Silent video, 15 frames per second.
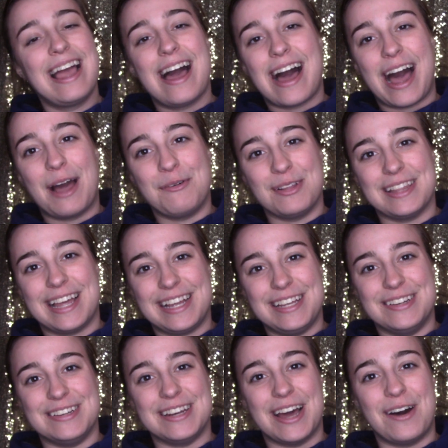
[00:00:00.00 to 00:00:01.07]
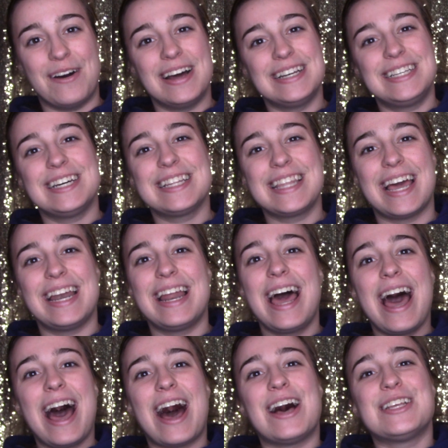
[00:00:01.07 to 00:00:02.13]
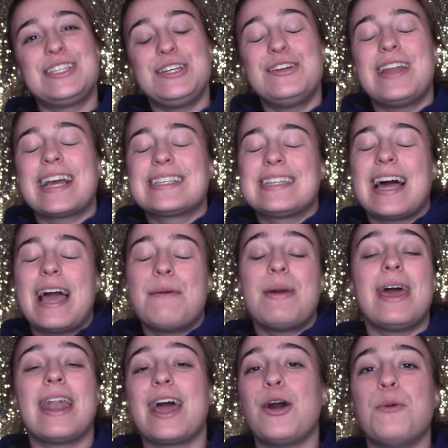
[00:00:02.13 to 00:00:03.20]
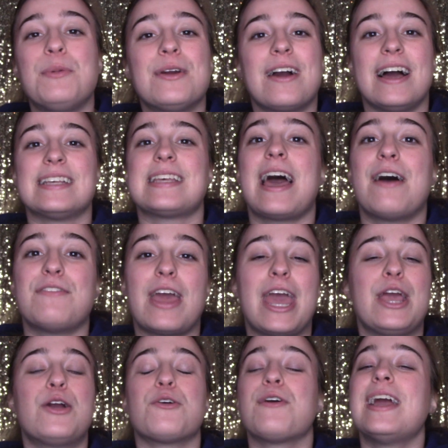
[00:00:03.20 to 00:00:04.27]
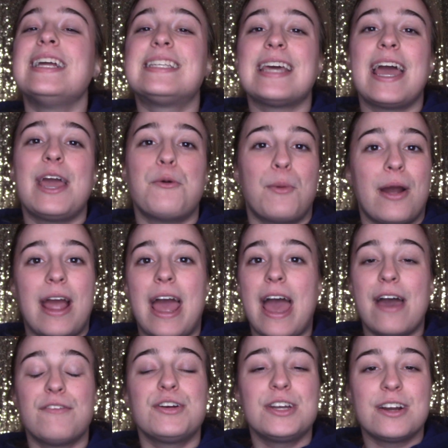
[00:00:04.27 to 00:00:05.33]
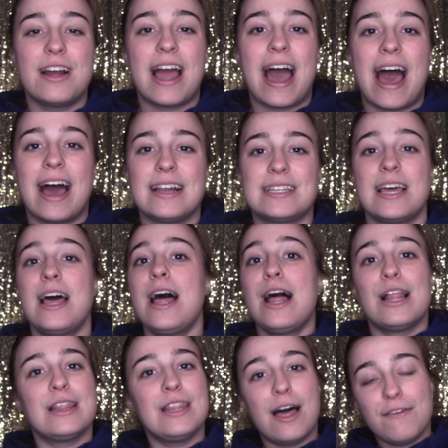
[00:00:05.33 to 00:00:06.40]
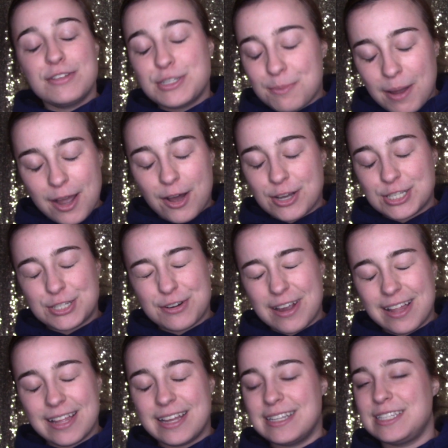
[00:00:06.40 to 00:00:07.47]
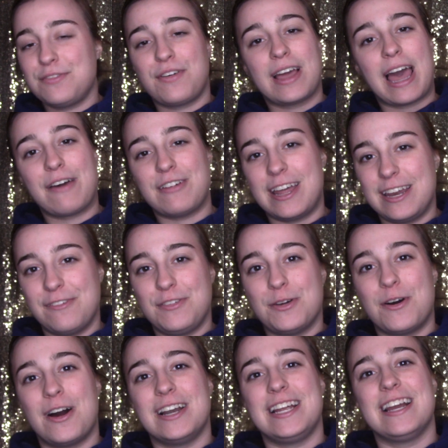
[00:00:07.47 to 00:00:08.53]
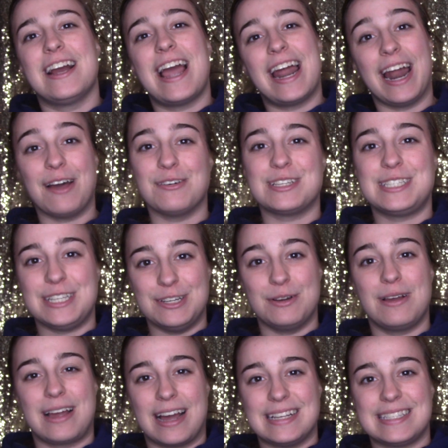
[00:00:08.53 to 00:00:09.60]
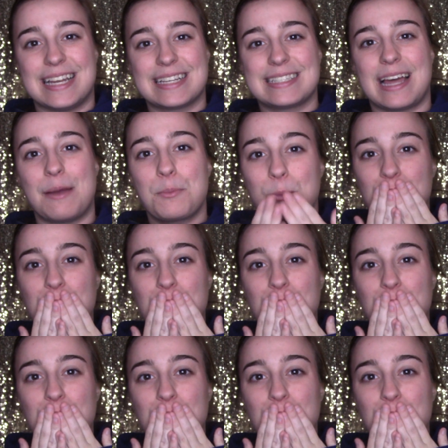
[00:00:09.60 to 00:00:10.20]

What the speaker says: I will let you know. Until then, I'll see you next time, and I hope you guys have a great day wherever you're at. Love to my Australians if I have any of you on here, and I will see you guys next time.